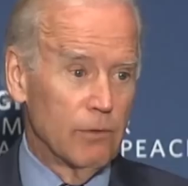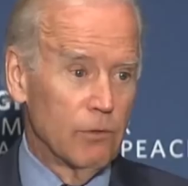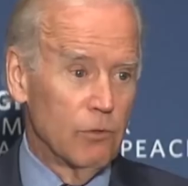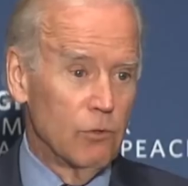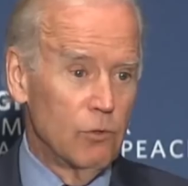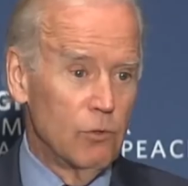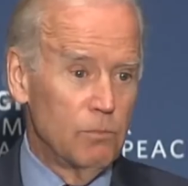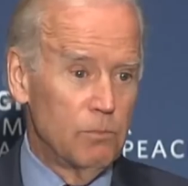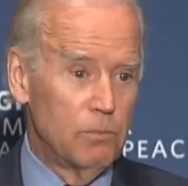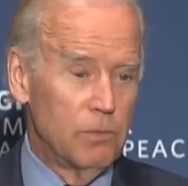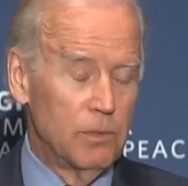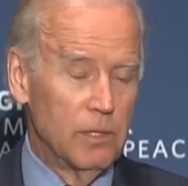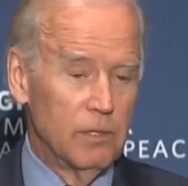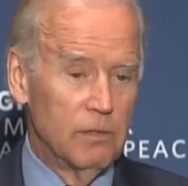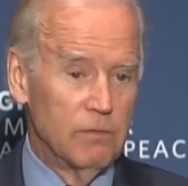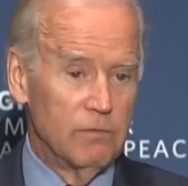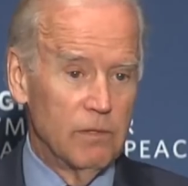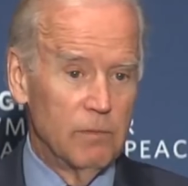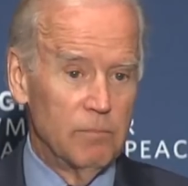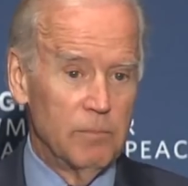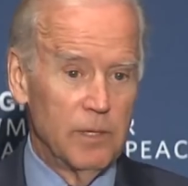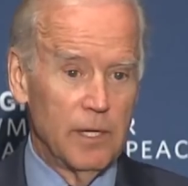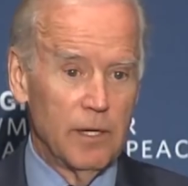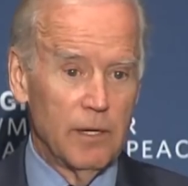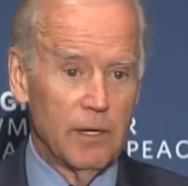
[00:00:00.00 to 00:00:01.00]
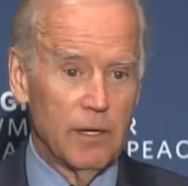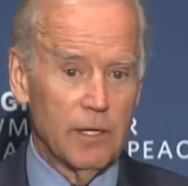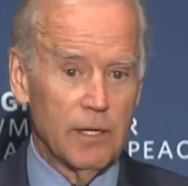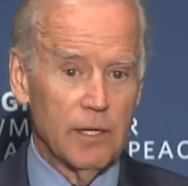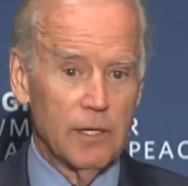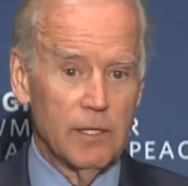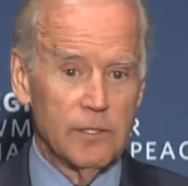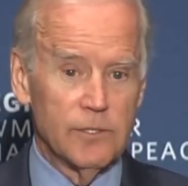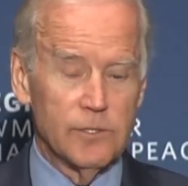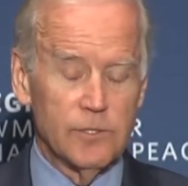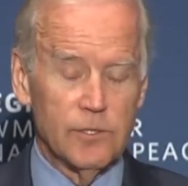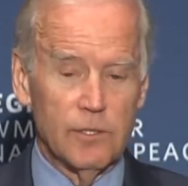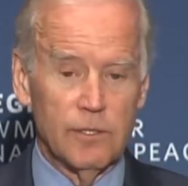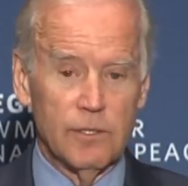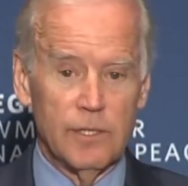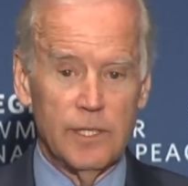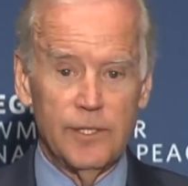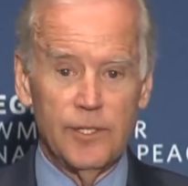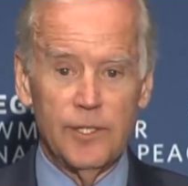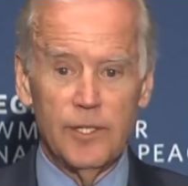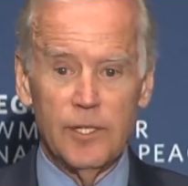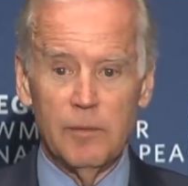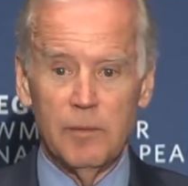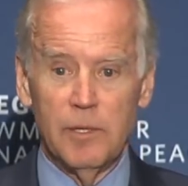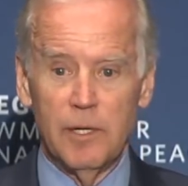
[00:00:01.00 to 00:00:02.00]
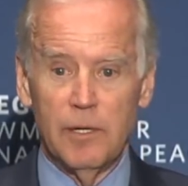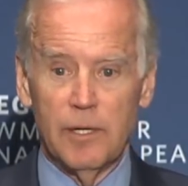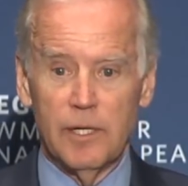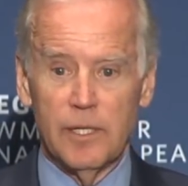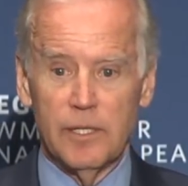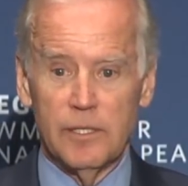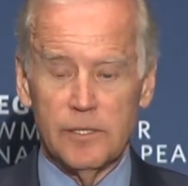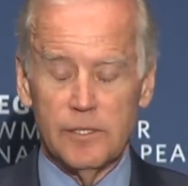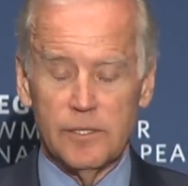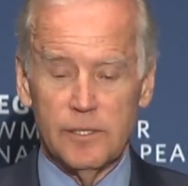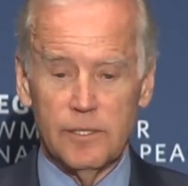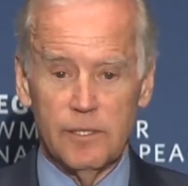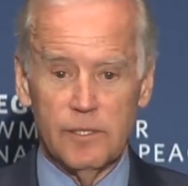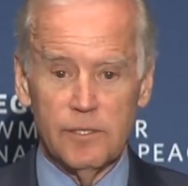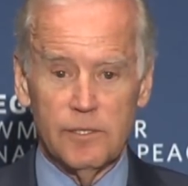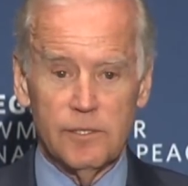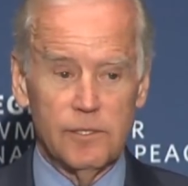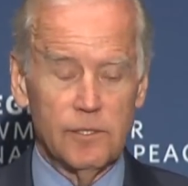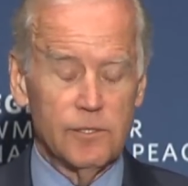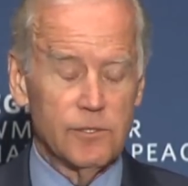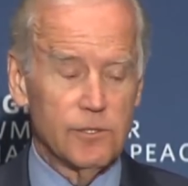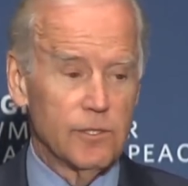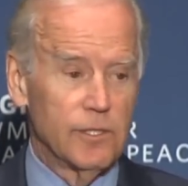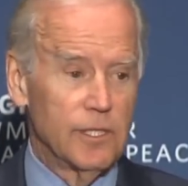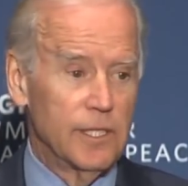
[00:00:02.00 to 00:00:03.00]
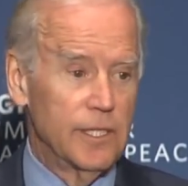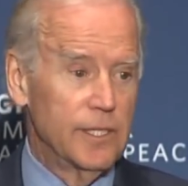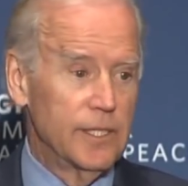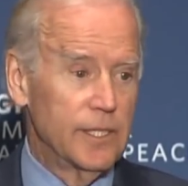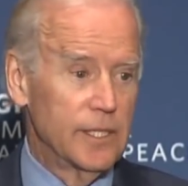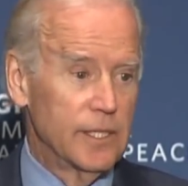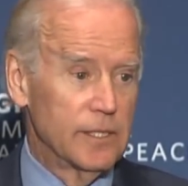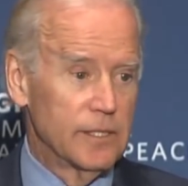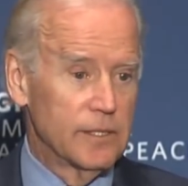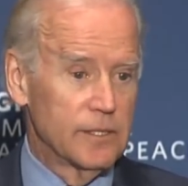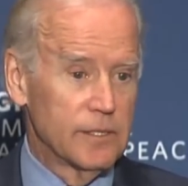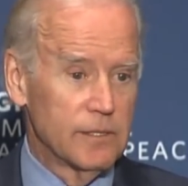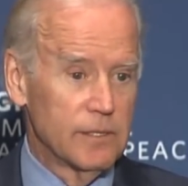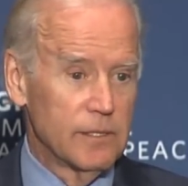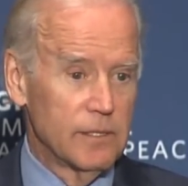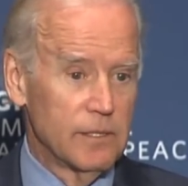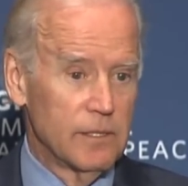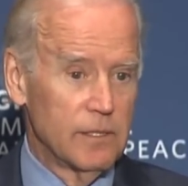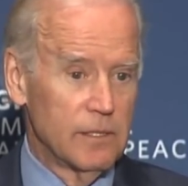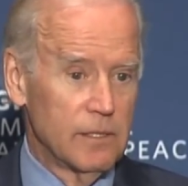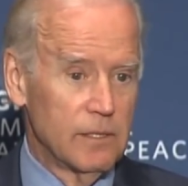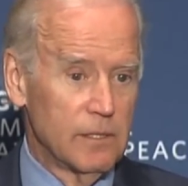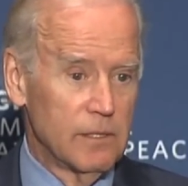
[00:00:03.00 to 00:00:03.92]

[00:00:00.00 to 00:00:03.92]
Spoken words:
a group of Americans or Indian American citizens or Indians